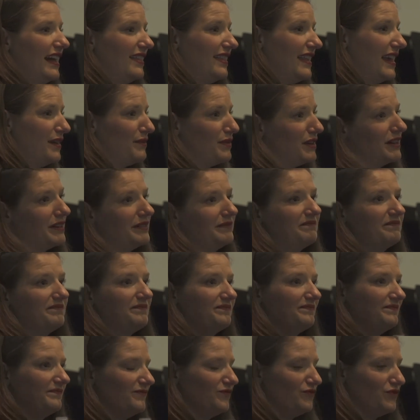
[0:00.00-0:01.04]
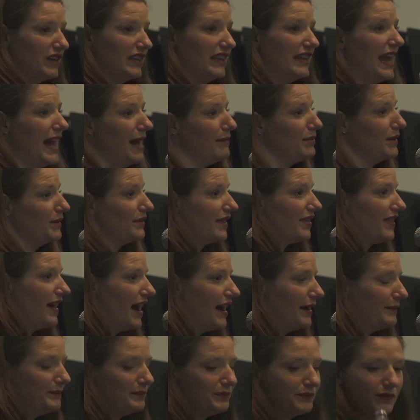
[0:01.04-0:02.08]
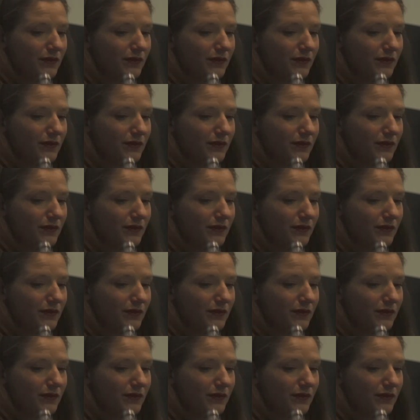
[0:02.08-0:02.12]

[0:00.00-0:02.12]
and they were really happy with that.